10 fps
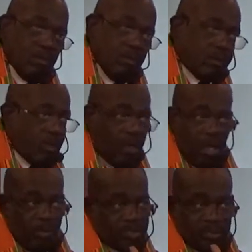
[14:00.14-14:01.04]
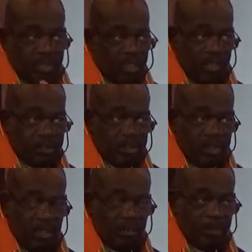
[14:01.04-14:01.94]
And so I was telling the
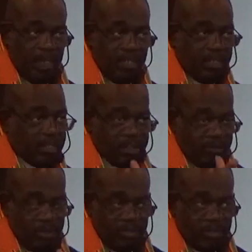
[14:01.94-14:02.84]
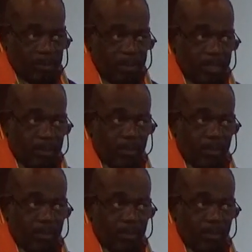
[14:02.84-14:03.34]
young man that there is a better